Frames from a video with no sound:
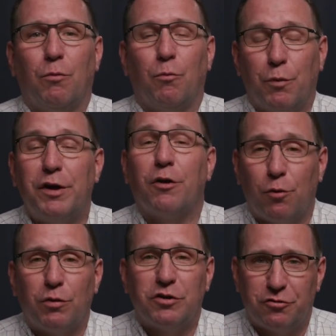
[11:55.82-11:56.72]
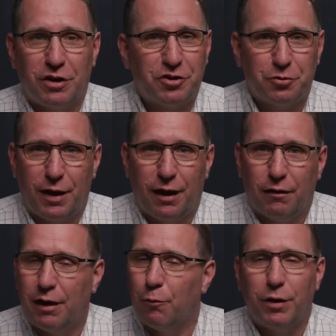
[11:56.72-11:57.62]
we are going to stress you
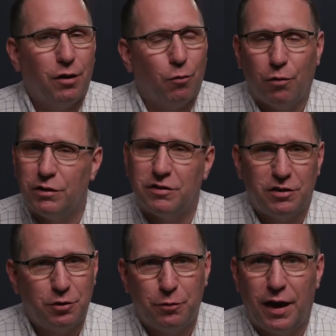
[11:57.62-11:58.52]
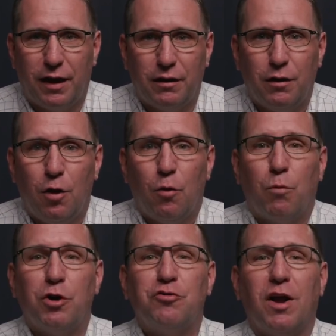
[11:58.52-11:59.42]
out and we don't want to do that.
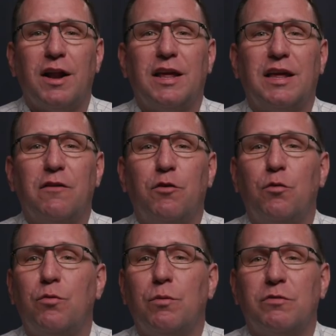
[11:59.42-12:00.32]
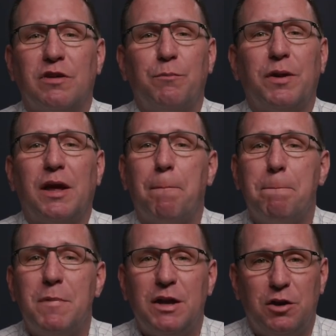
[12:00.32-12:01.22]
We're trying to give you simply a
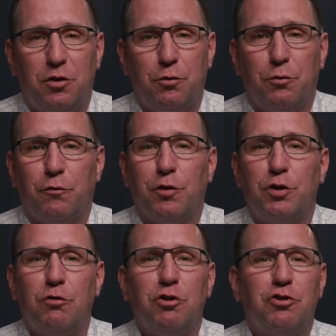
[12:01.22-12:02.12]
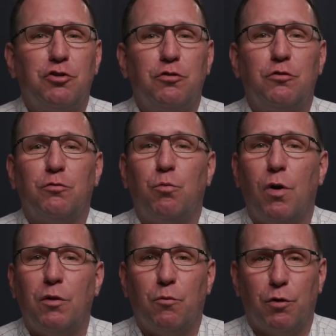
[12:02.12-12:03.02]
menu for you to choose
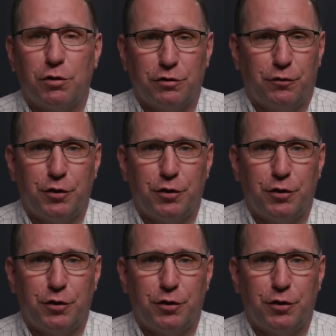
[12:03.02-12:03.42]
what works for